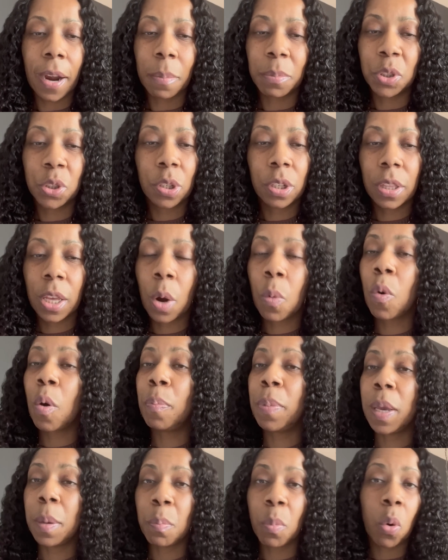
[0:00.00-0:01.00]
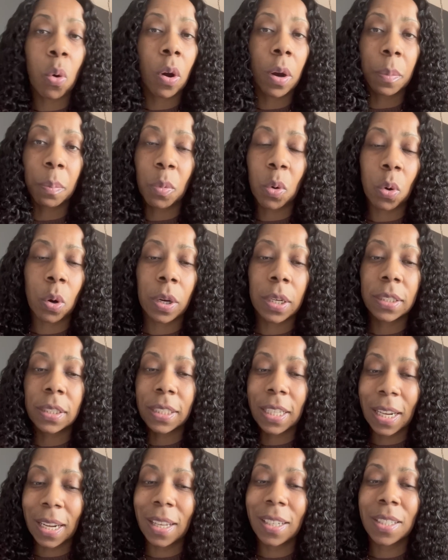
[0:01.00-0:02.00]
I'm sure there will be more and more.
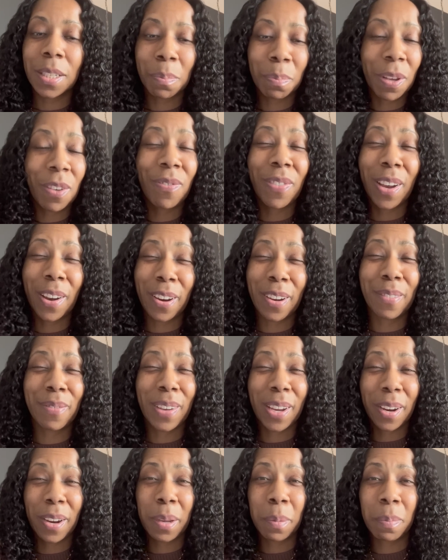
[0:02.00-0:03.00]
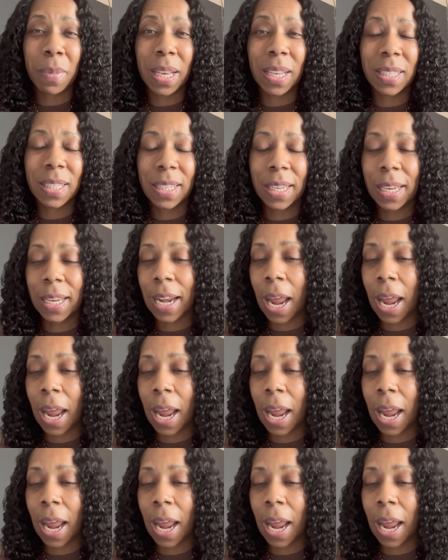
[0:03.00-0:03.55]
It's getting to be very very messy,